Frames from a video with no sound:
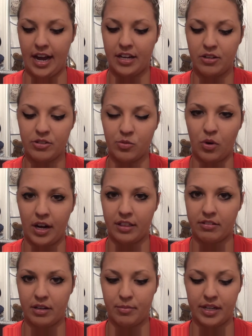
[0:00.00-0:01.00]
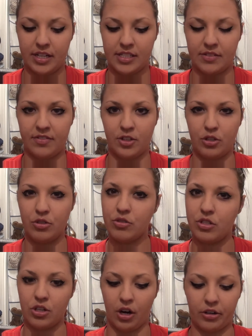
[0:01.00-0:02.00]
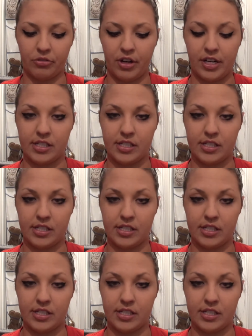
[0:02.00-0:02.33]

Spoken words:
I use white thread because if you use dark thread,